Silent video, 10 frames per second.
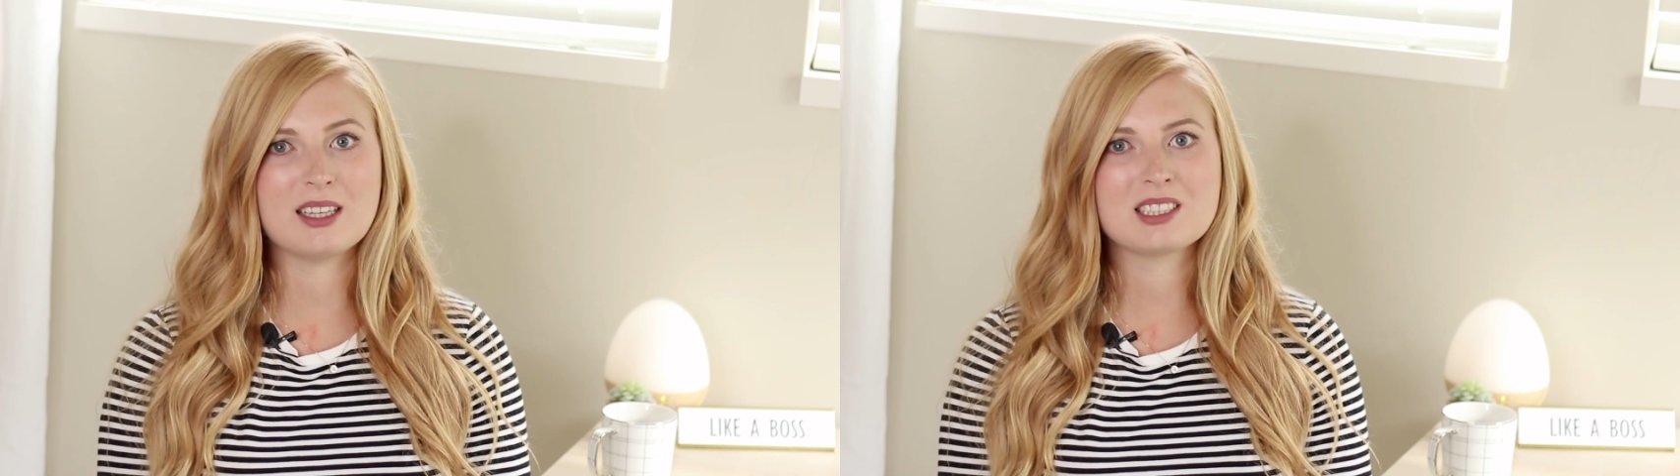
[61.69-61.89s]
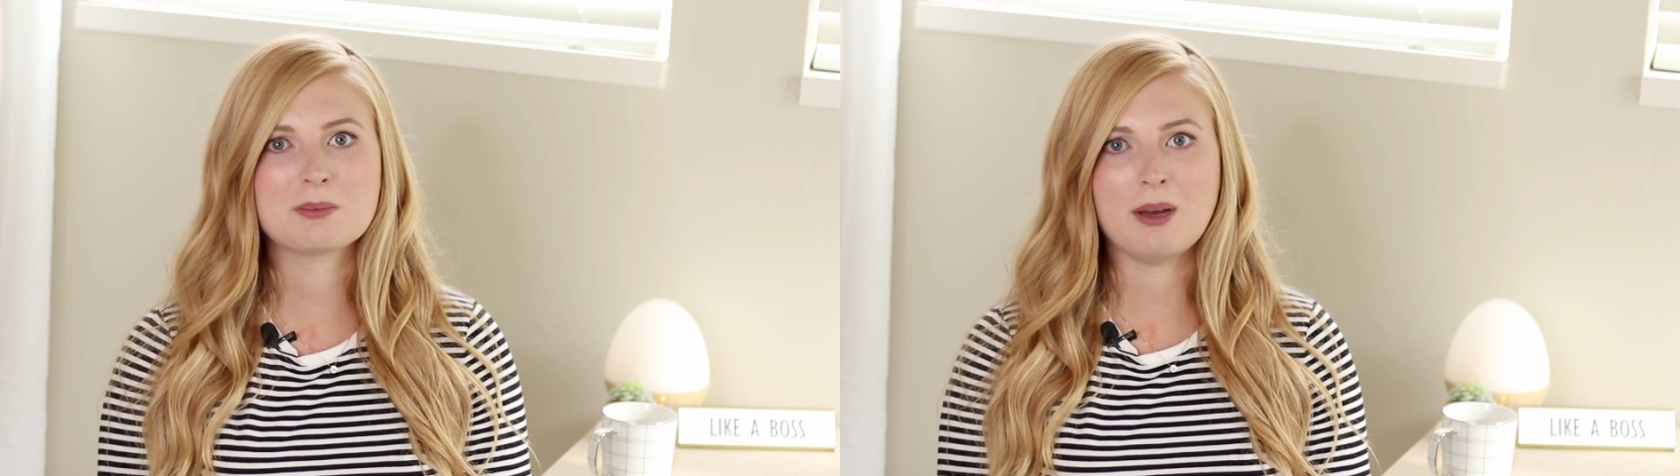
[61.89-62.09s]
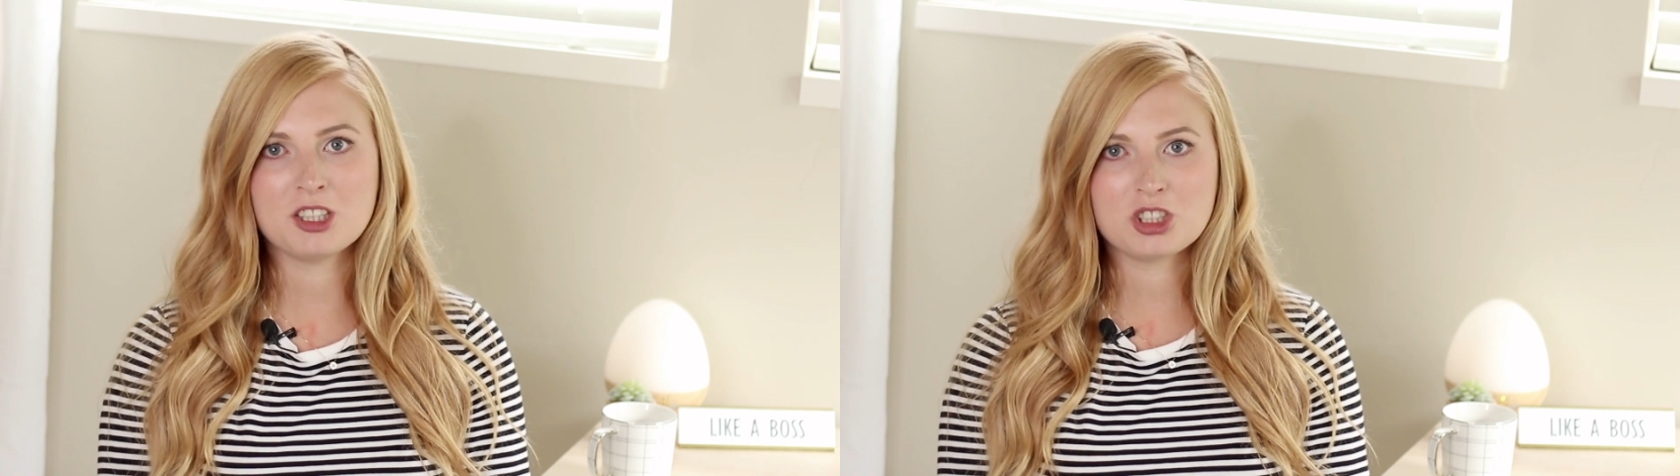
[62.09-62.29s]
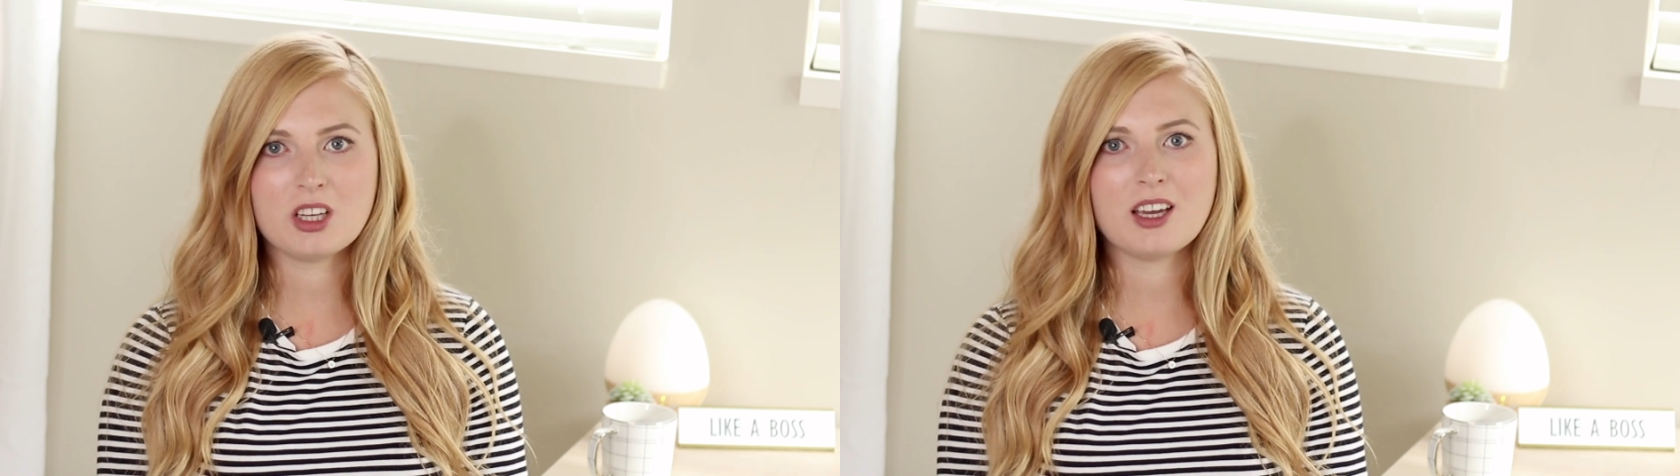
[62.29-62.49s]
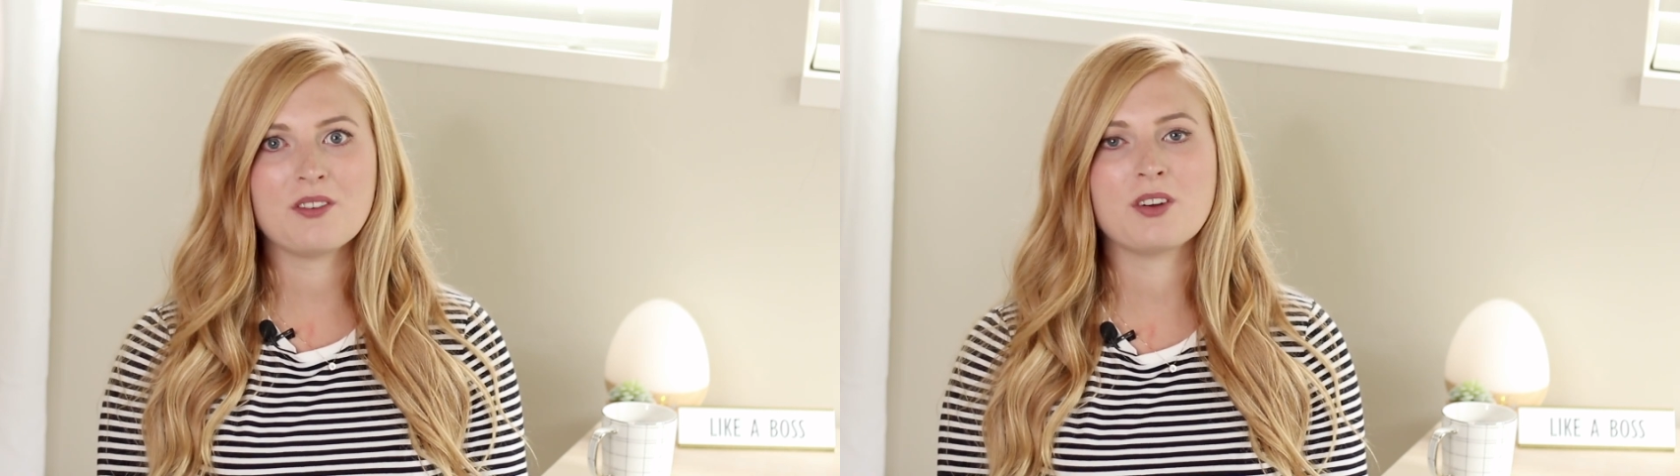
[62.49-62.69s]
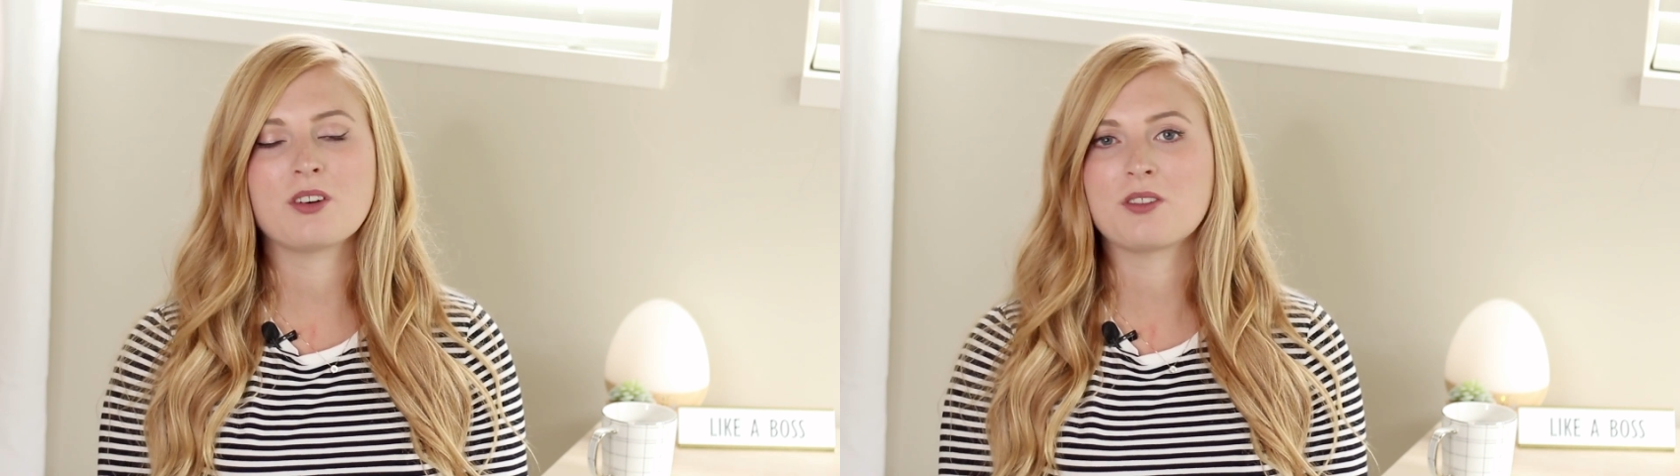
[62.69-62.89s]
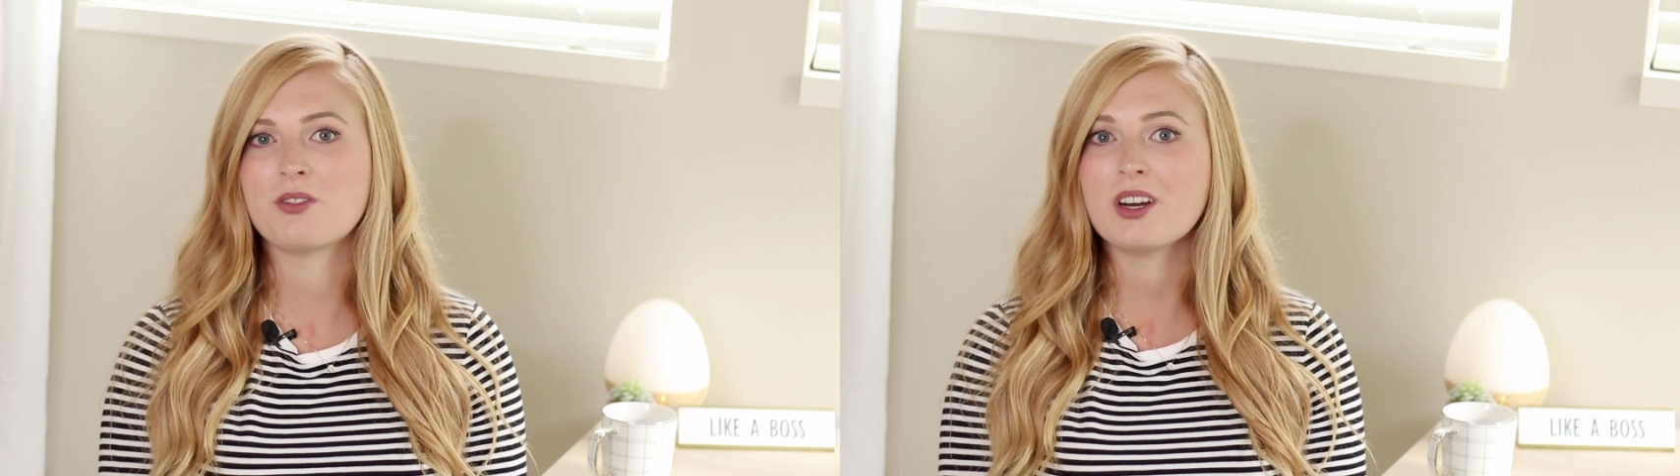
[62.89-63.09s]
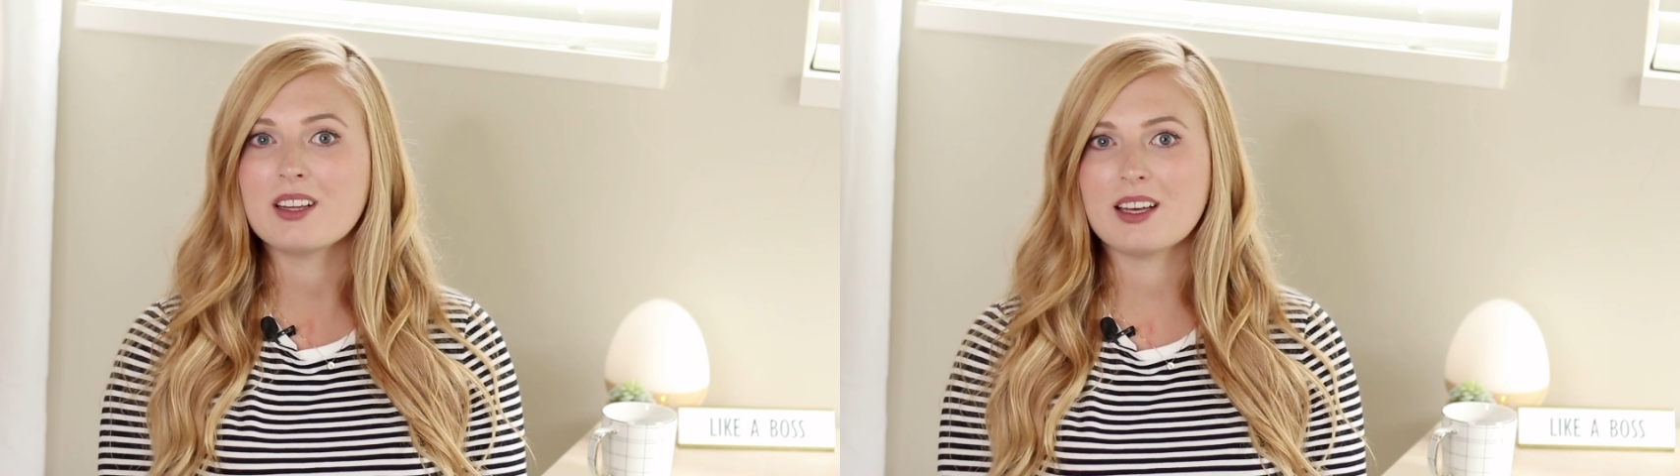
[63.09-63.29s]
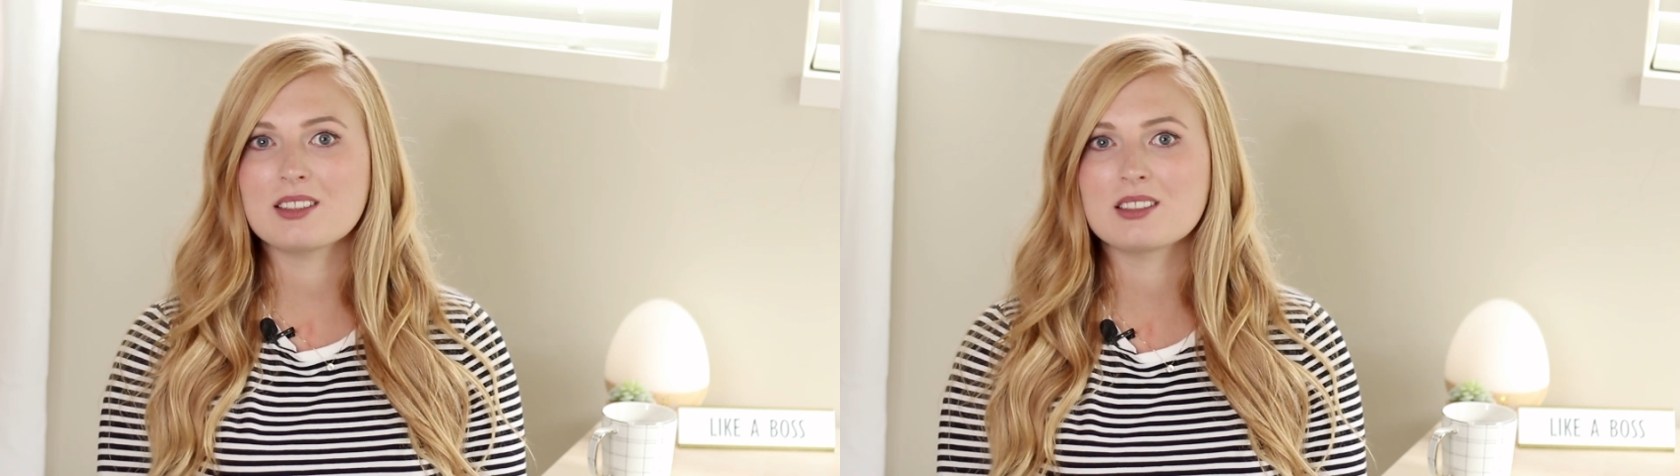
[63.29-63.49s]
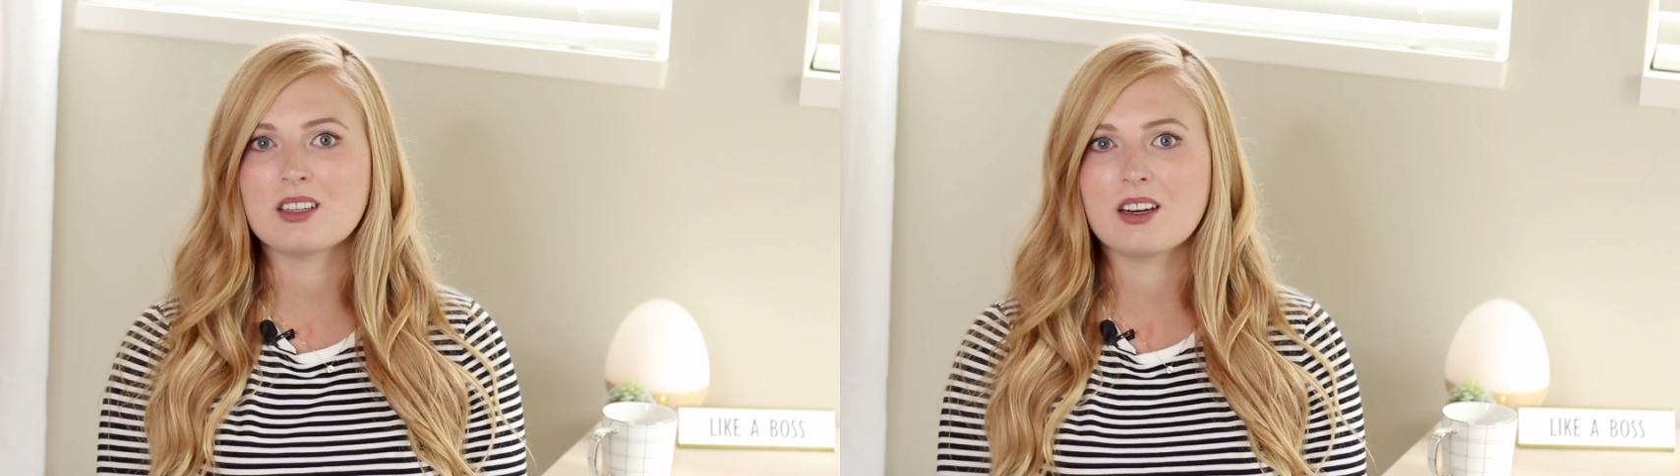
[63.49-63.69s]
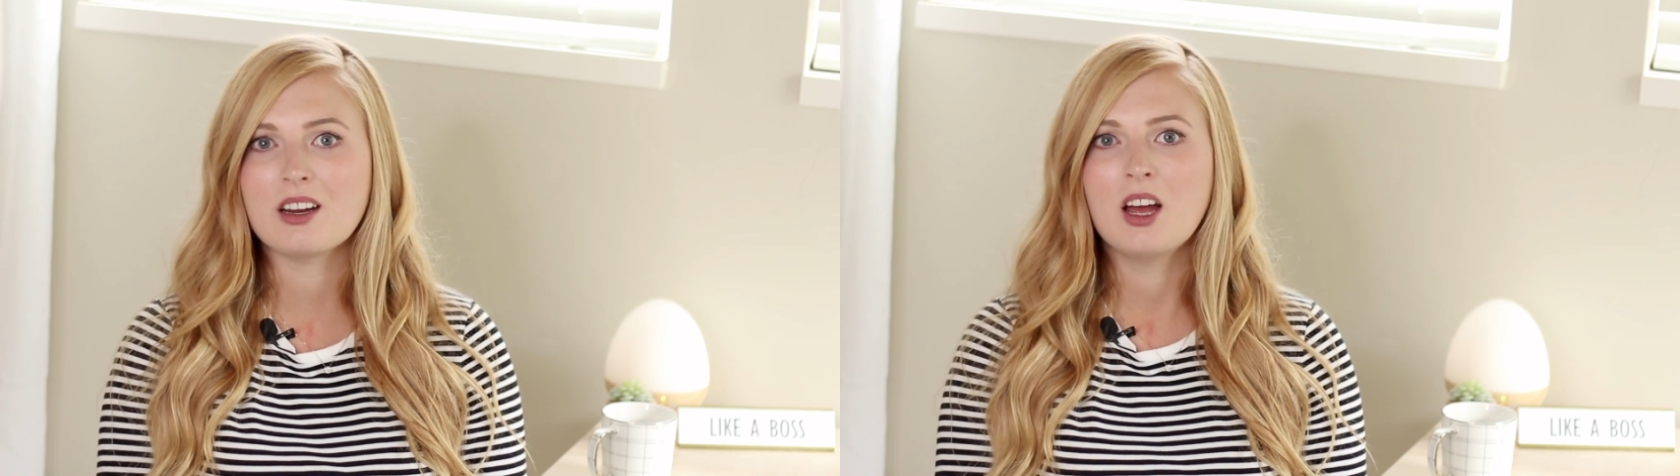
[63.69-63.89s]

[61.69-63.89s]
especially if you are a freelancer,